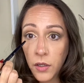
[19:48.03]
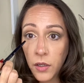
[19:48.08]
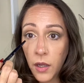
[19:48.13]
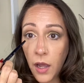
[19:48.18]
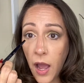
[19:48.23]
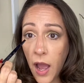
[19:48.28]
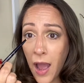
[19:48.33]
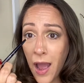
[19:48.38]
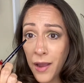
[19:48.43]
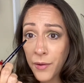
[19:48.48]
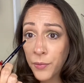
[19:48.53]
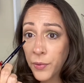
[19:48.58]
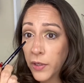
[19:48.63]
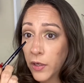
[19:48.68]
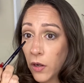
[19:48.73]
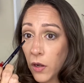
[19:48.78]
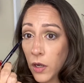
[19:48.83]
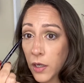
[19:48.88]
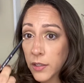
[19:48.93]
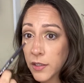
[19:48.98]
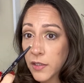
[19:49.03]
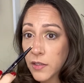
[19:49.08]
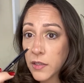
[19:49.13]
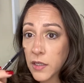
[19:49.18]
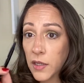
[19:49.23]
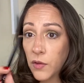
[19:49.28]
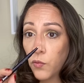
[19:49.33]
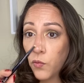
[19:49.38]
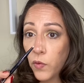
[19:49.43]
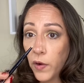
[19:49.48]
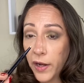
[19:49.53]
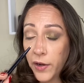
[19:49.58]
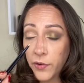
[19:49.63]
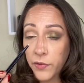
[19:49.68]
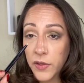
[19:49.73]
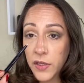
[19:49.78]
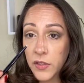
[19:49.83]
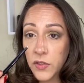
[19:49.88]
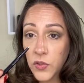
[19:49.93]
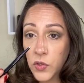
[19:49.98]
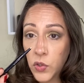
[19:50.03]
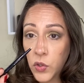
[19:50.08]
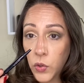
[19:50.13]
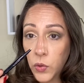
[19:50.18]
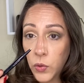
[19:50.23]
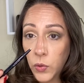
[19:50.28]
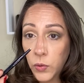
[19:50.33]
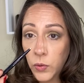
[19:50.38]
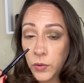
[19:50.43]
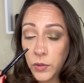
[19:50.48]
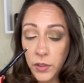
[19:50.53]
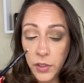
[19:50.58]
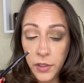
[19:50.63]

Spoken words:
I would honestly wear this gold